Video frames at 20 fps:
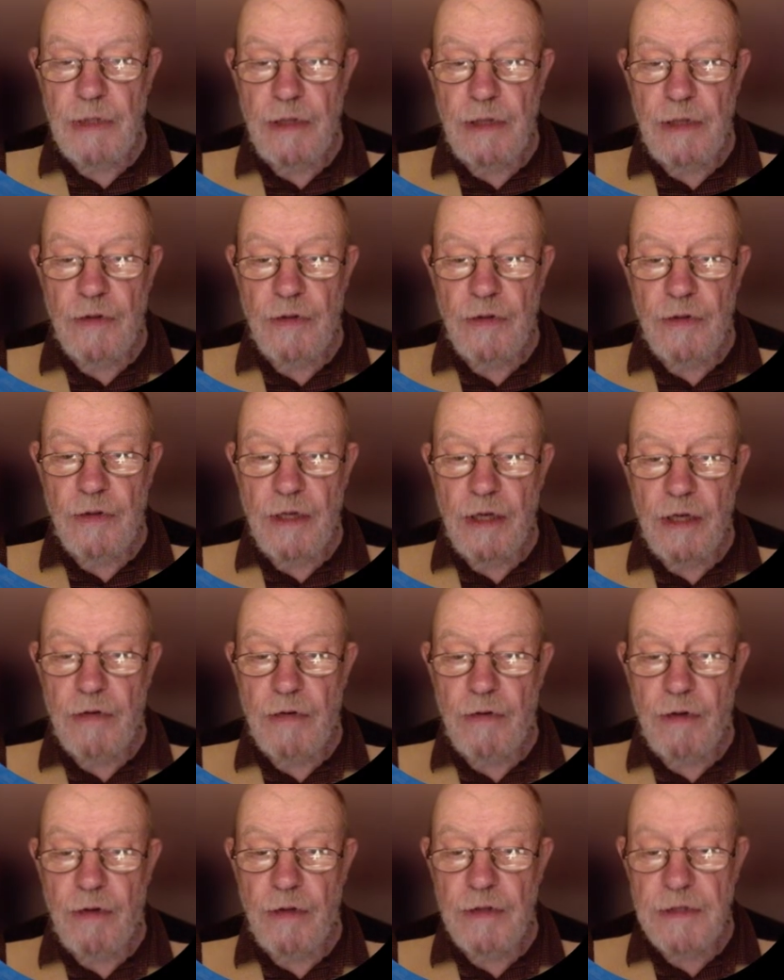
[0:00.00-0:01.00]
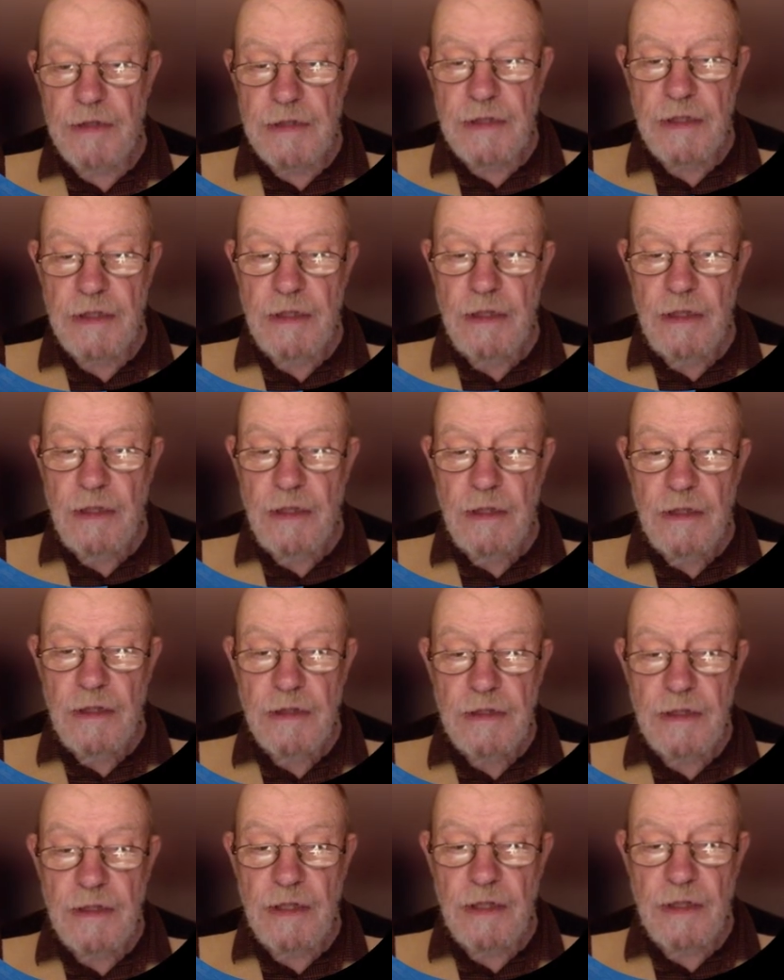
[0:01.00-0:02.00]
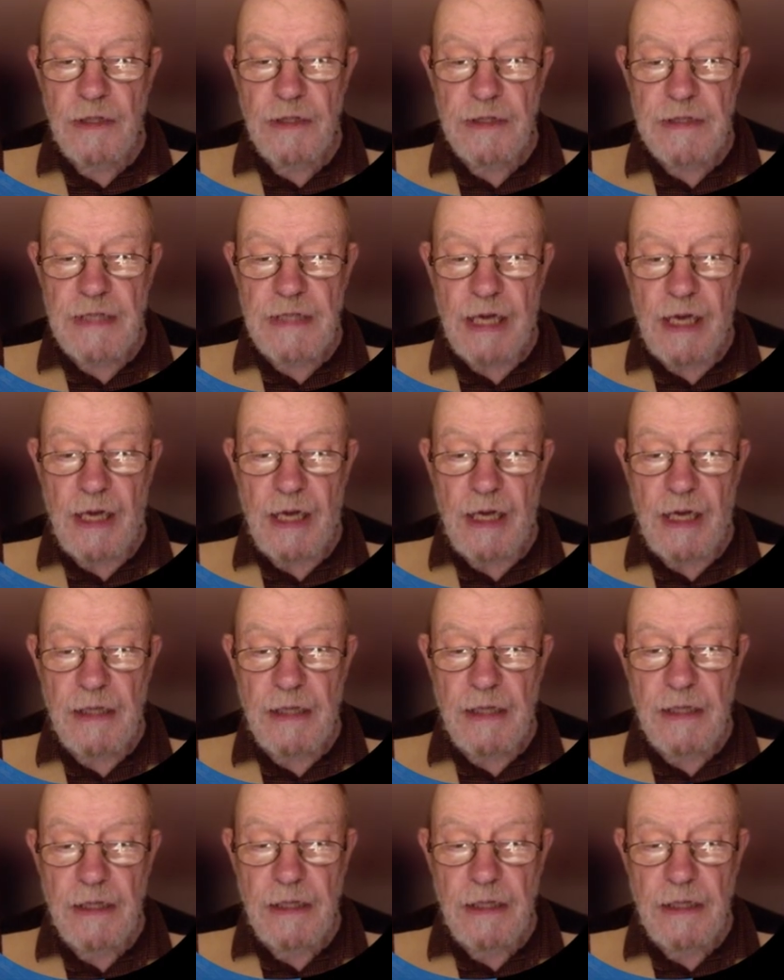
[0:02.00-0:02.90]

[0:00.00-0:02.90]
look across to the other side.